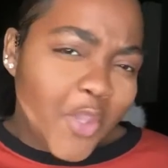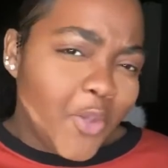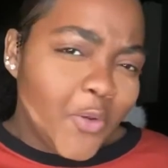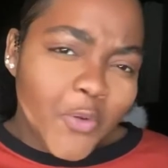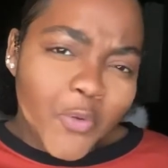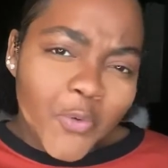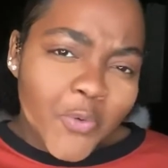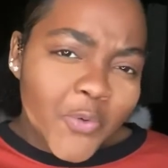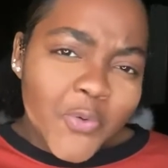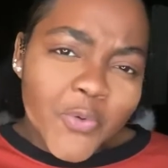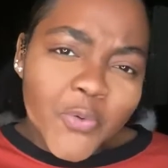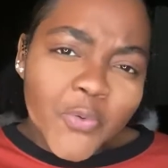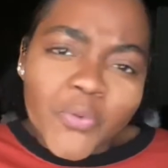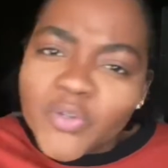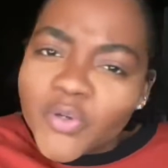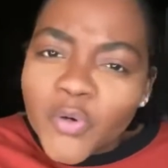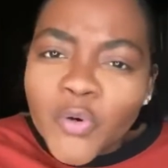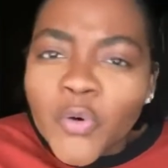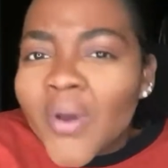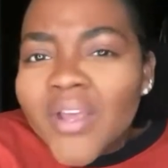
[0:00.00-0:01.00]

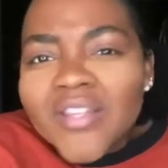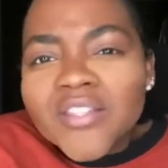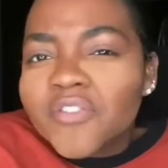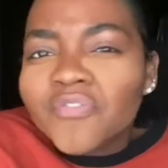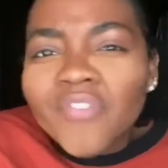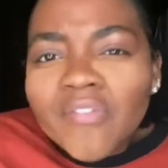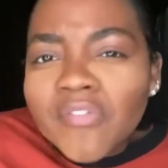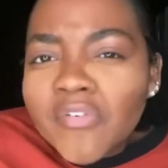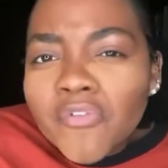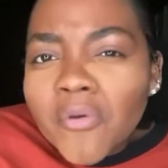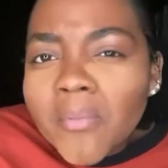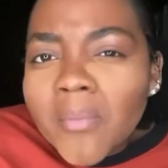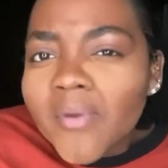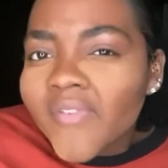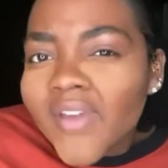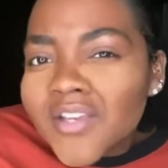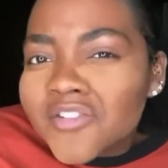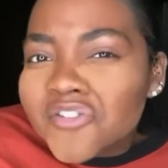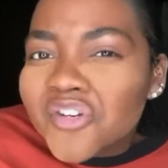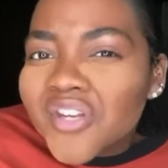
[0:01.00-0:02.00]
Who has a favorite form of
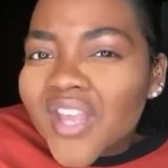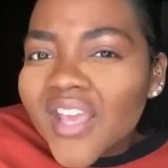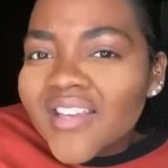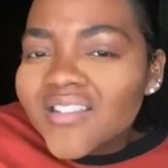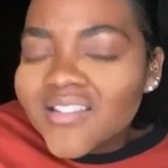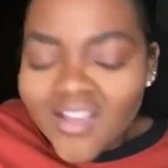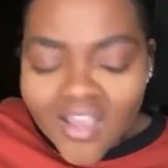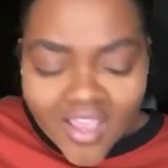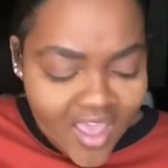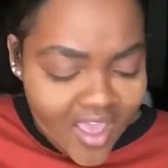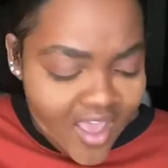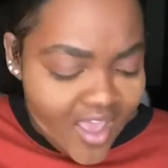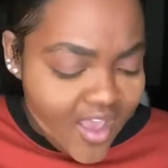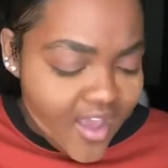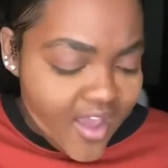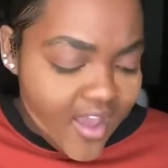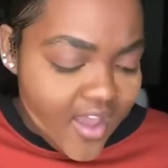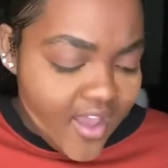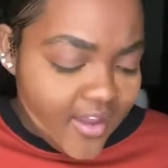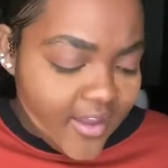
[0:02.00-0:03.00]
exercise?
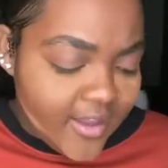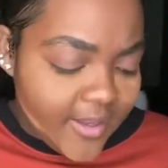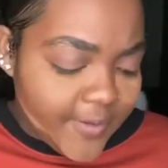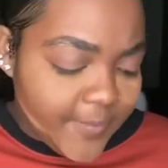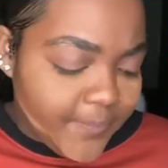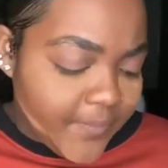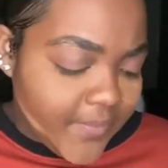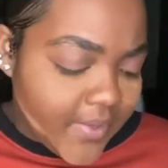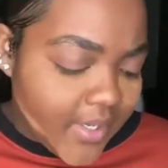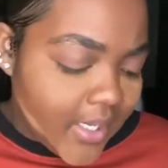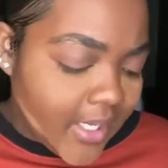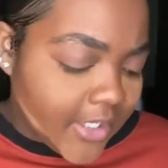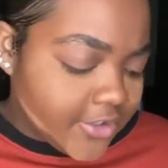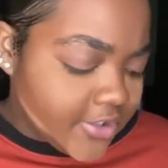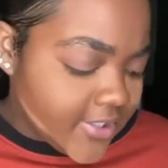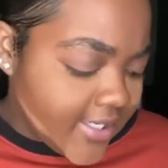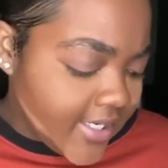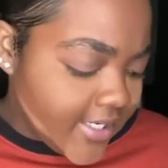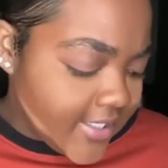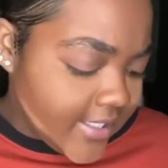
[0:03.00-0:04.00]

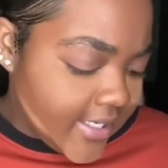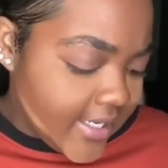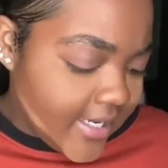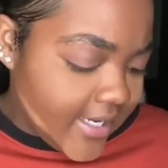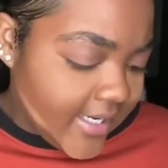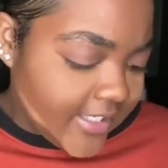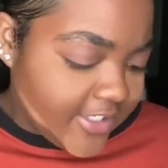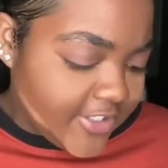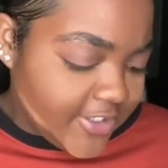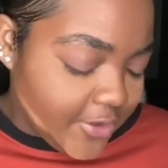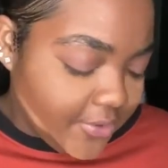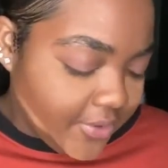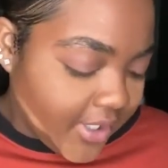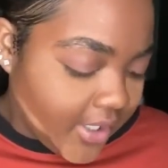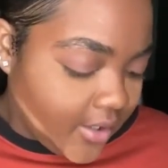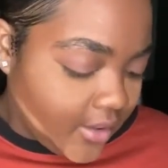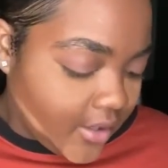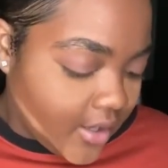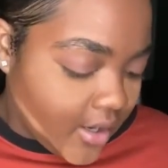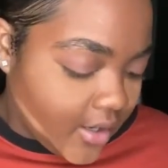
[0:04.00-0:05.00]
Exercise and I don't get
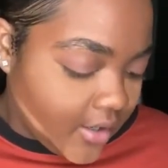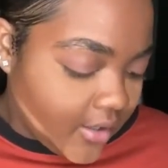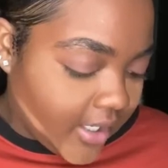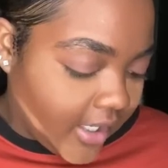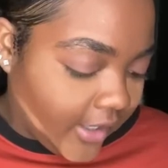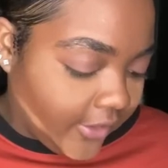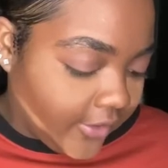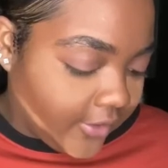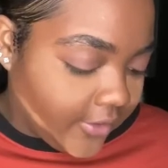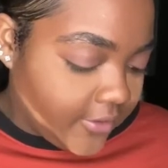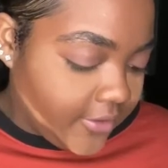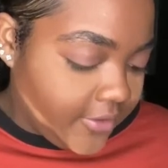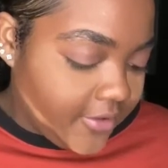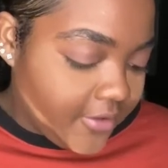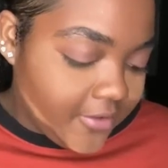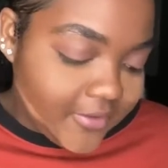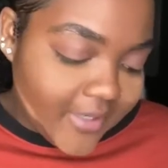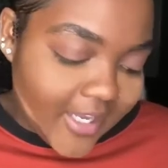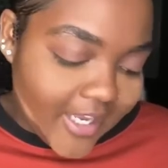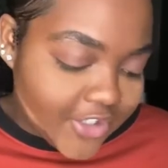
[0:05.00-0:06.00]
along either. You
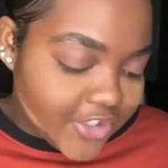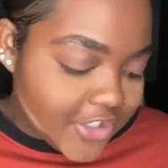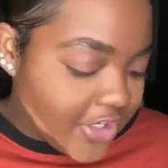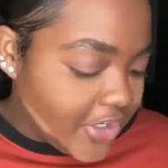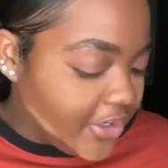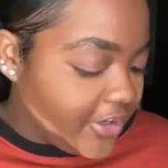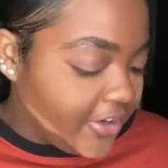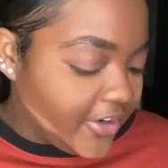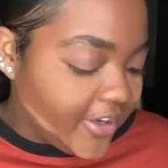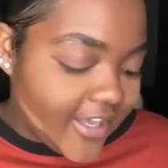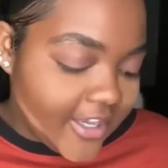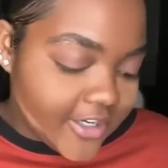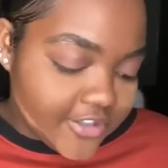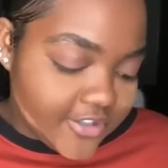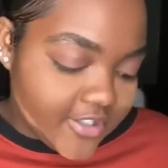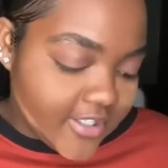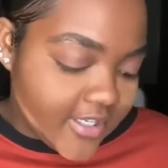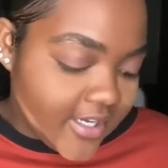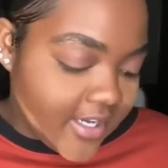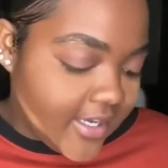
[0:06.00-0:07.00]
know, nature,
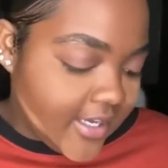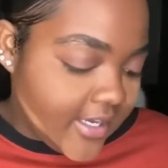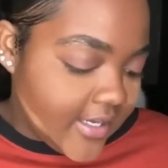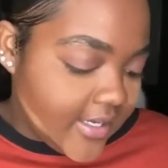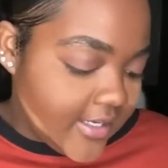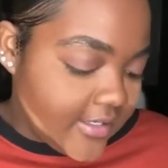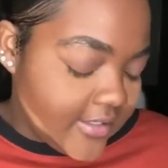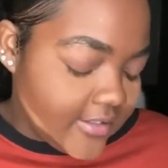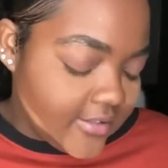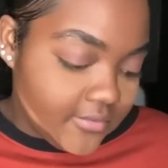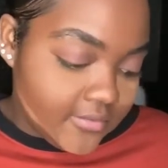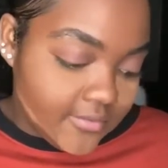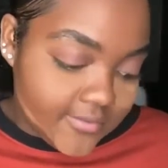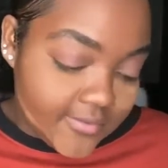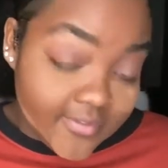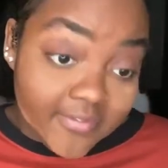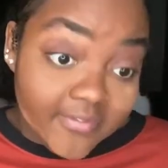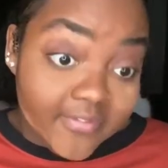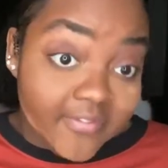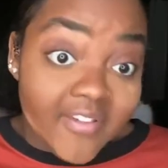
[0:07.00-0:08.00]
exercise,
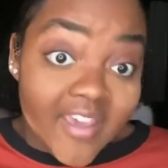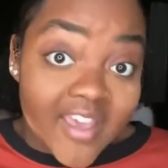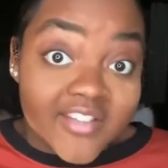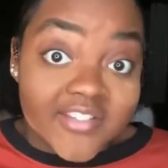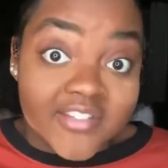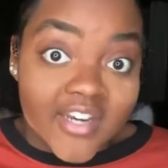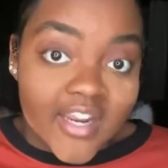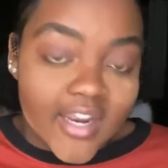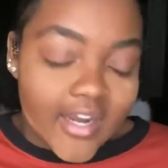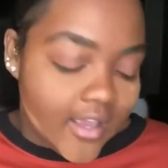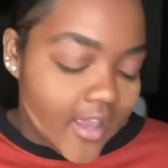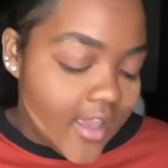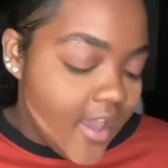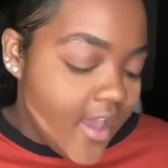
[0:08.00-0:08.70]
fascinating.